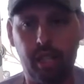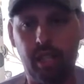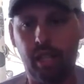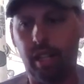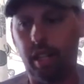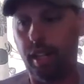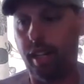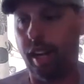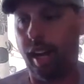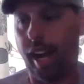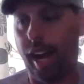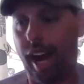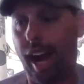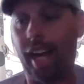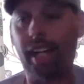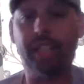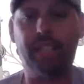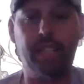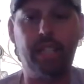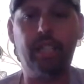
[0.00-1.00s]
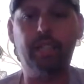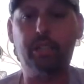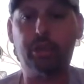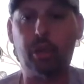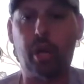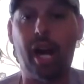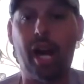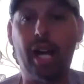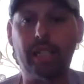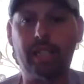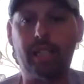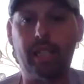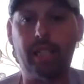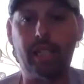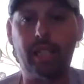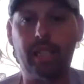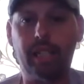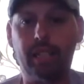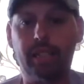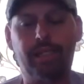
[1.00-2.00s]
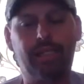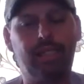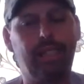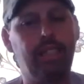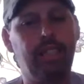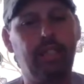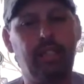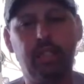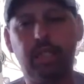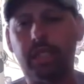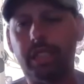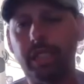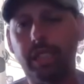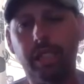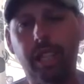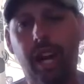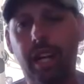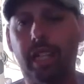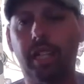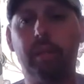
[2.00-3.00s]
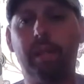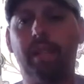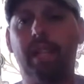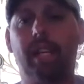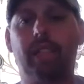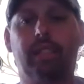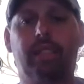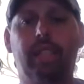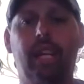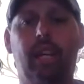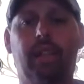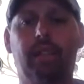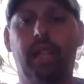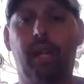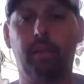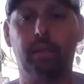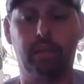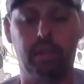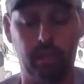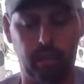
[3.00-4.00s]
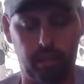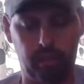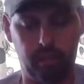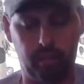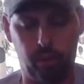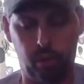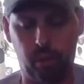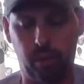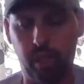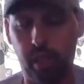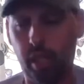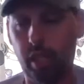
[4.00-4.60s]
I did try 10s. It just did not give me that sound I was looking for.